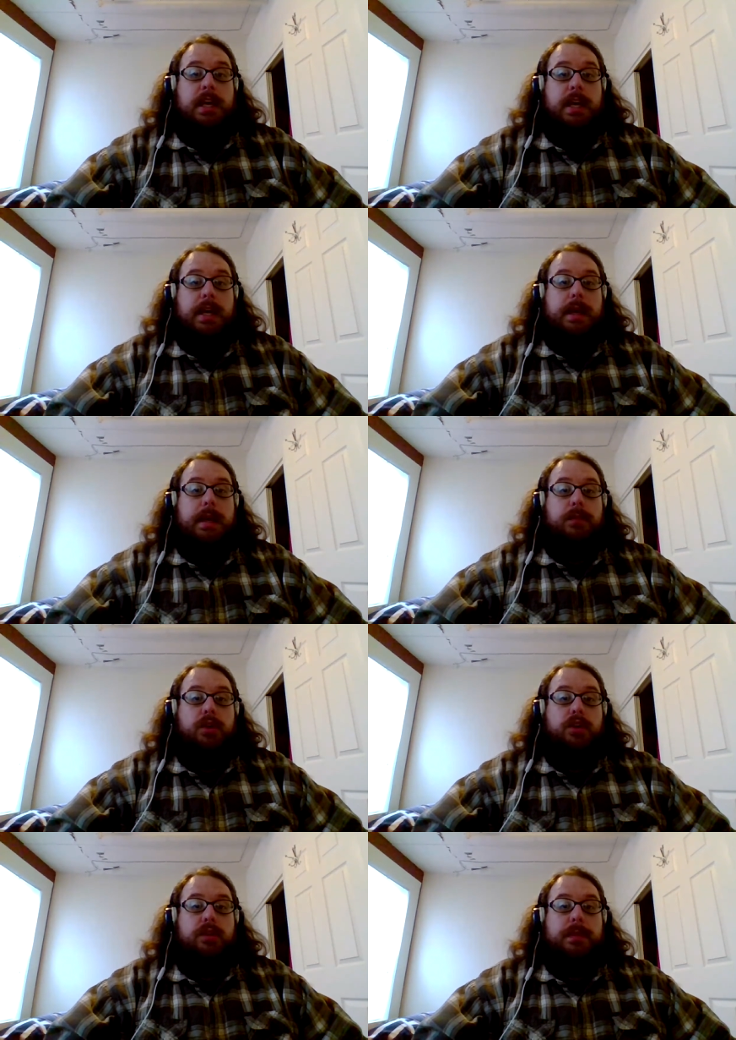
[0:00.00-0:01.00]
I'm
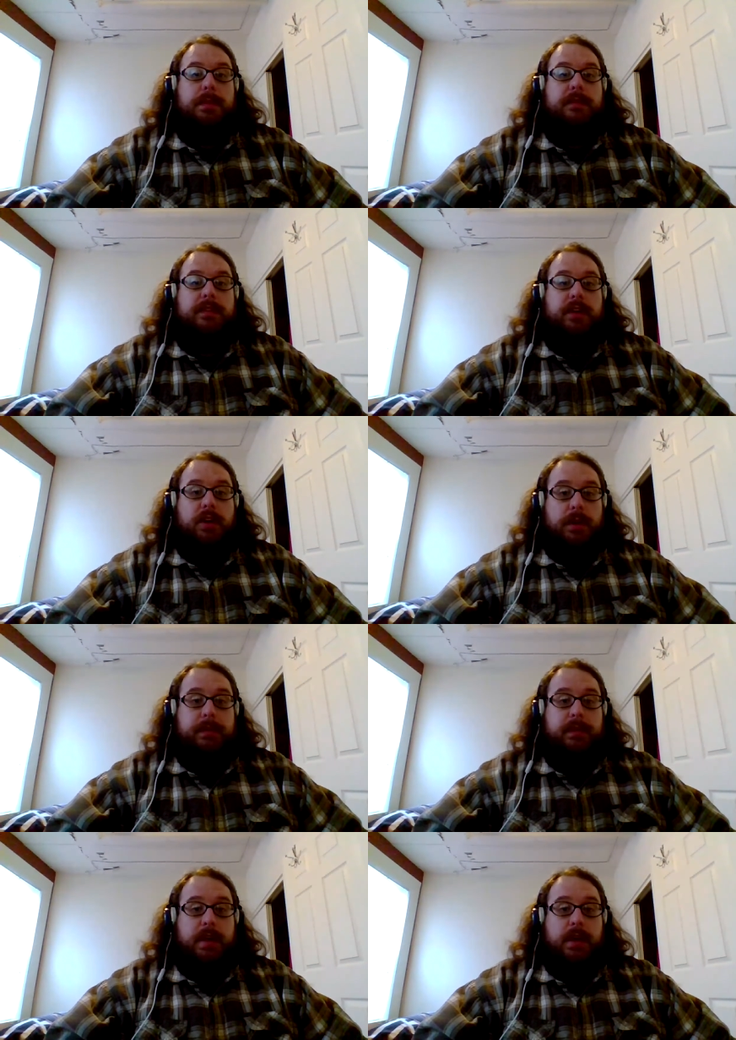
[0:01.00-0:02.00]
going to put my finger
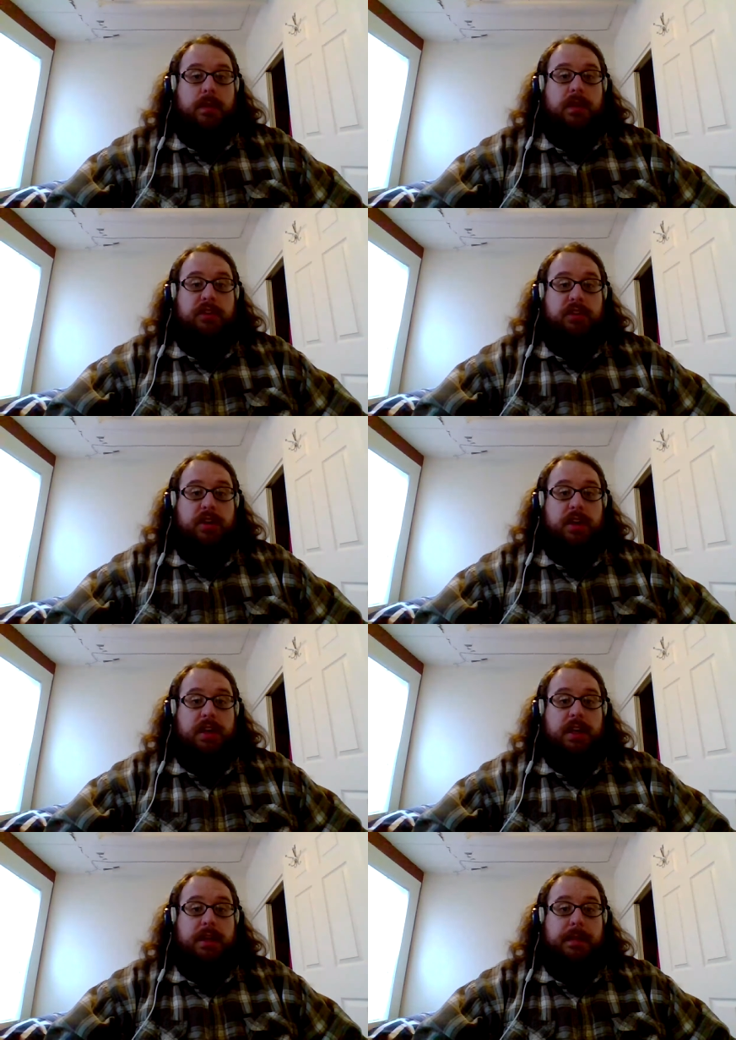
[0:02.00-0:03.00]
up now when I start
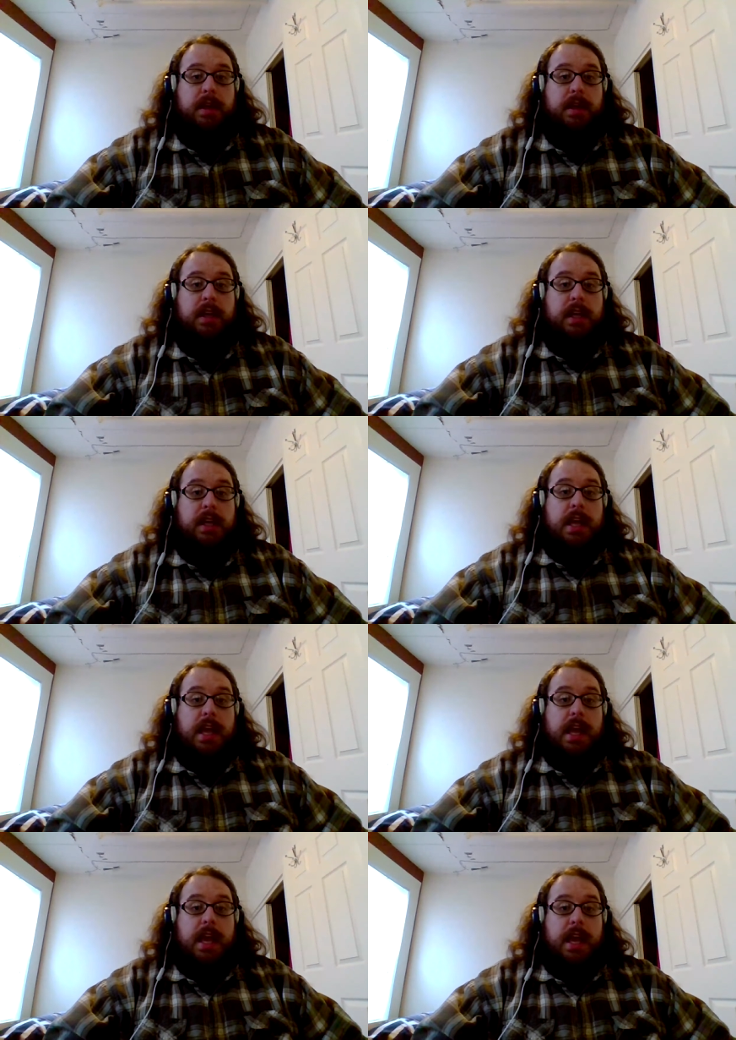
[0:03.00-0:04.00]
talking about
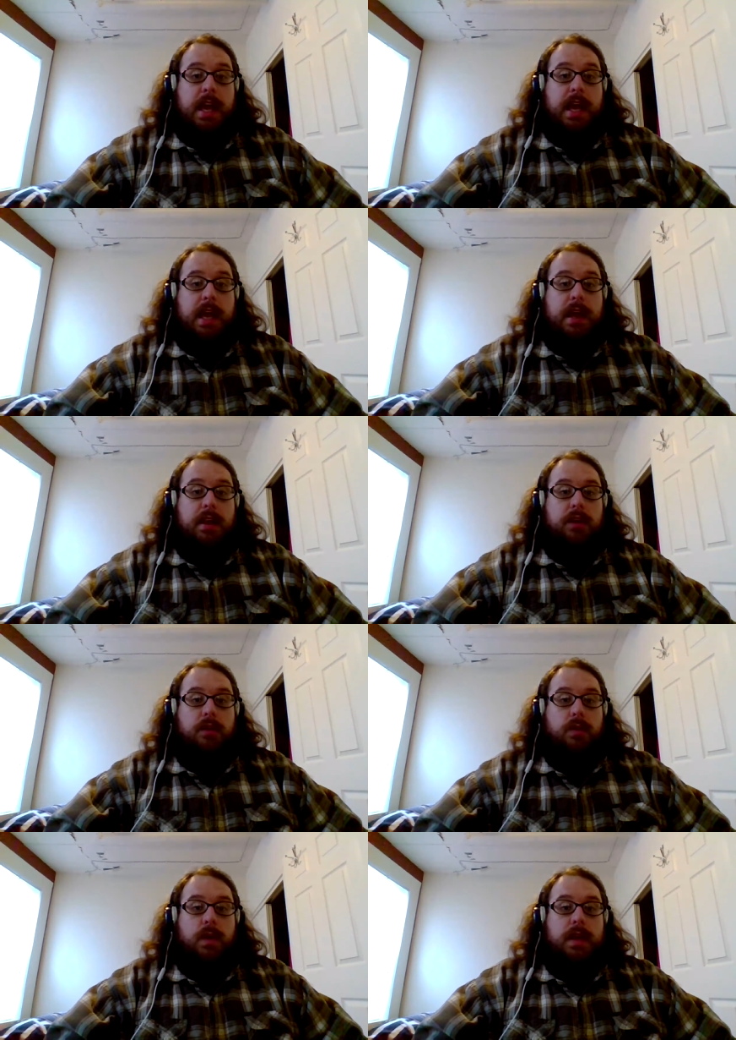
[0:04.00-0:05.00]
it, and
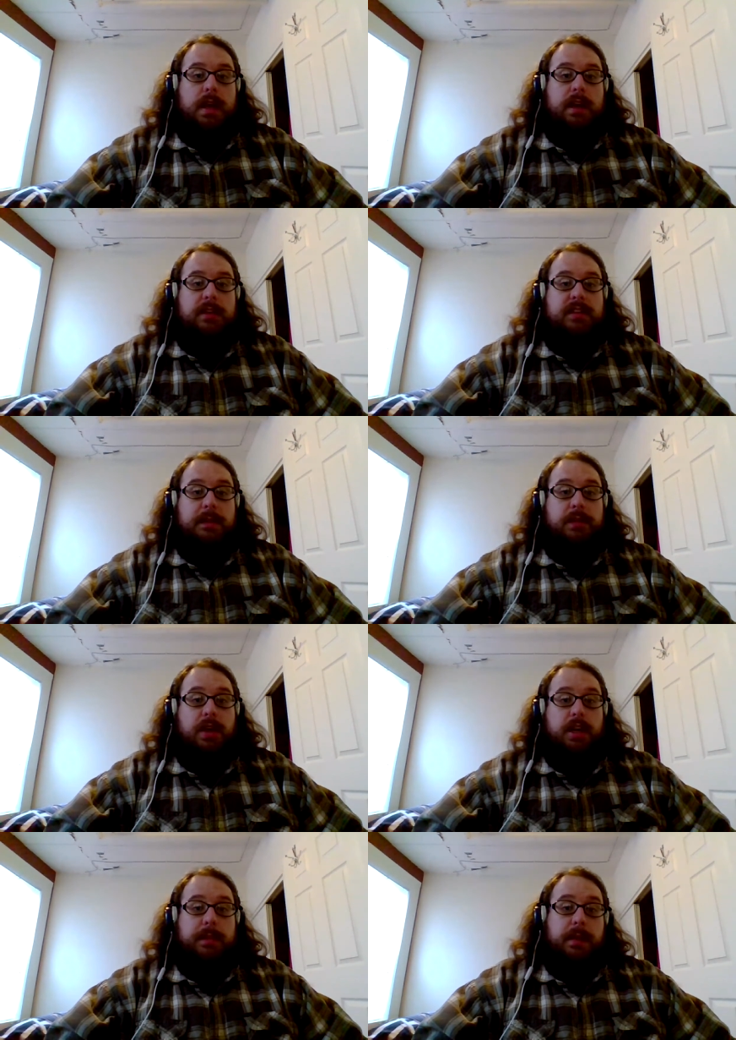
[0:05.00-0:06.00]
when I stop
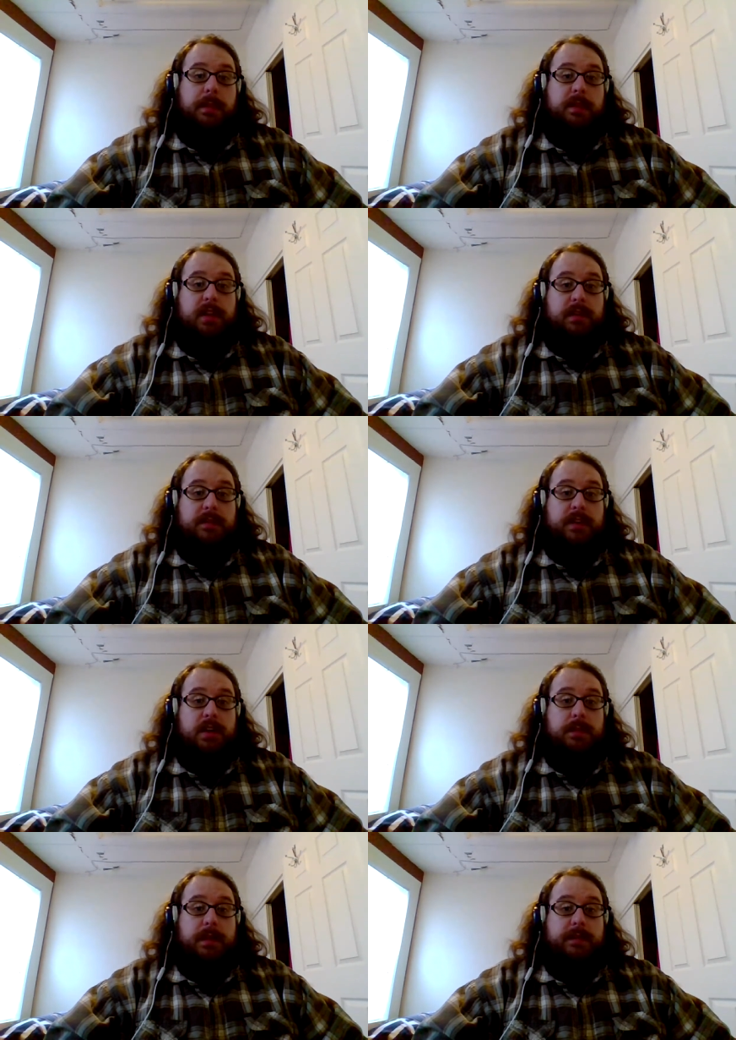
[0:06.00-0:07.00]
talking about, it, I'm going to take the
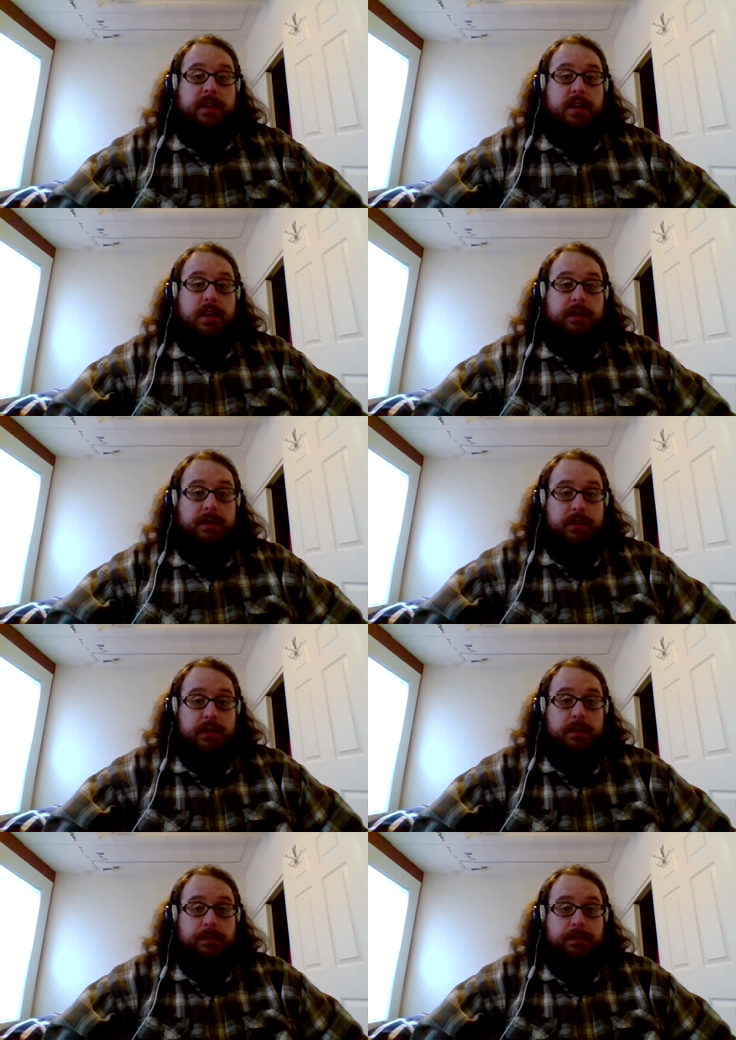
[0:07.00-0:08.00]
finger my finger off.
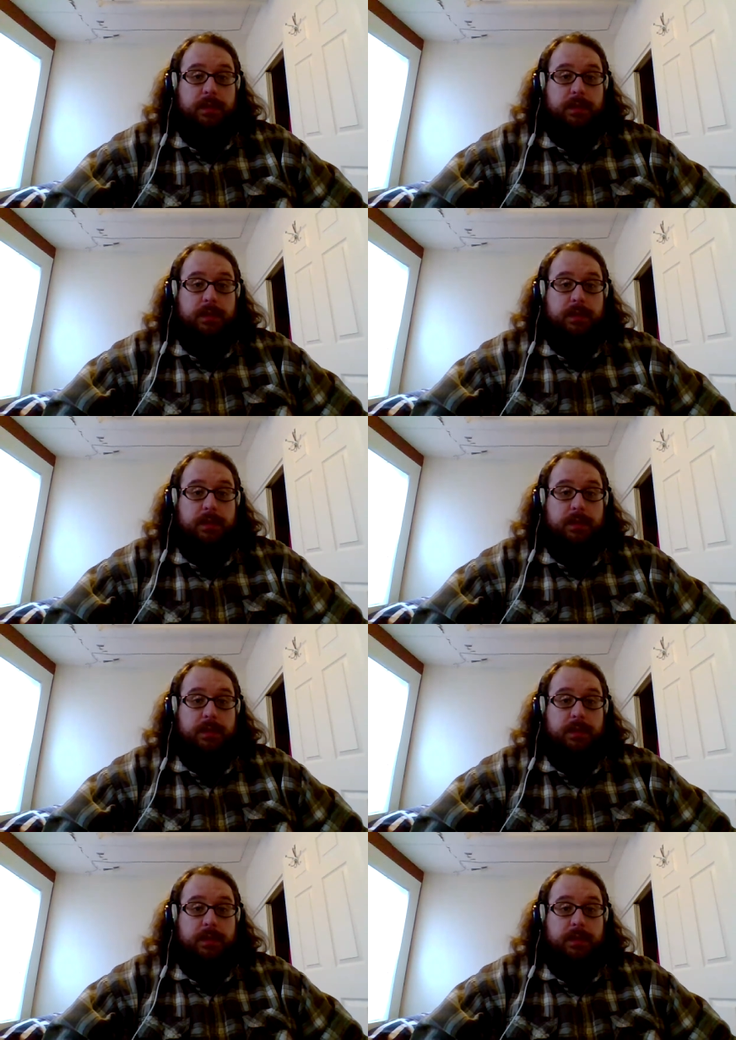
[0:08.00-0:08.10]
So